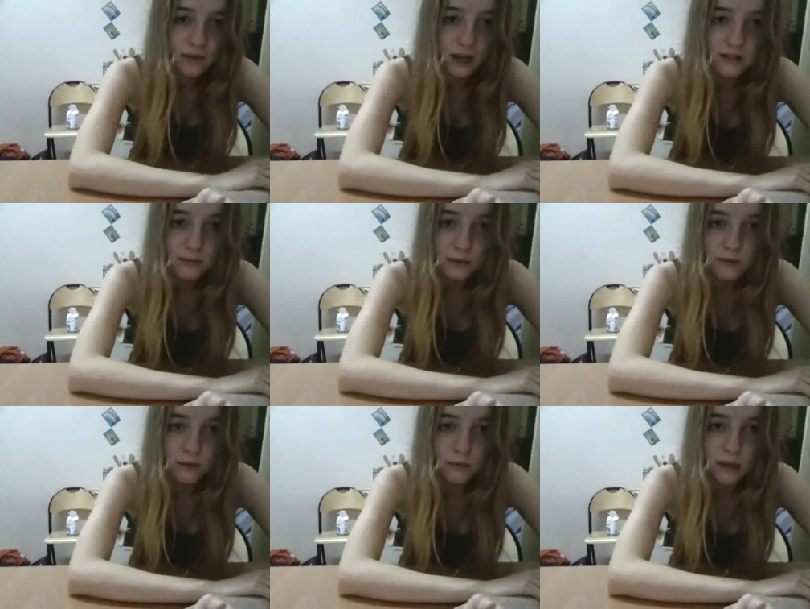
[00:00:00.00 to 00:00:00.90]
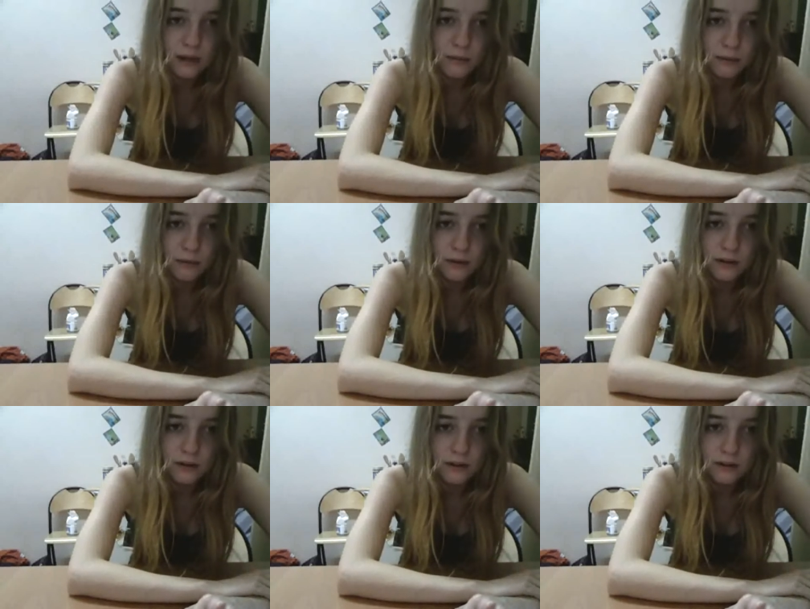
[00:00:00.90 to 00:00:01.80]
Except if too many people
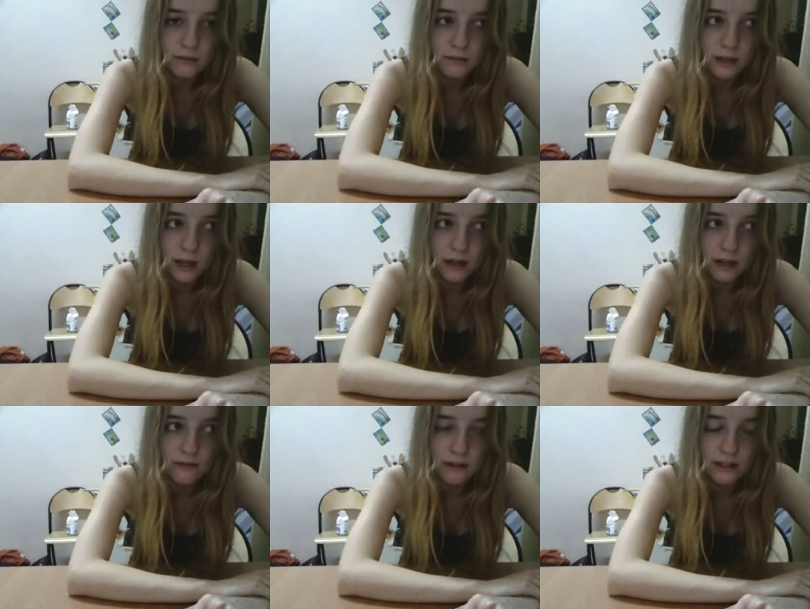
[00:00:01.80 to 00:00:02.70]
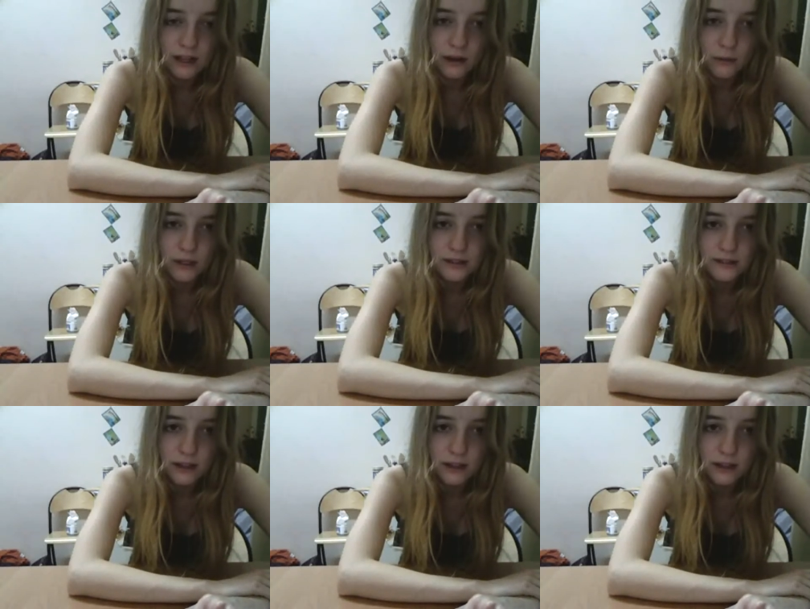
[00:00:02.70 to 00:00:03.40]
get affected at once.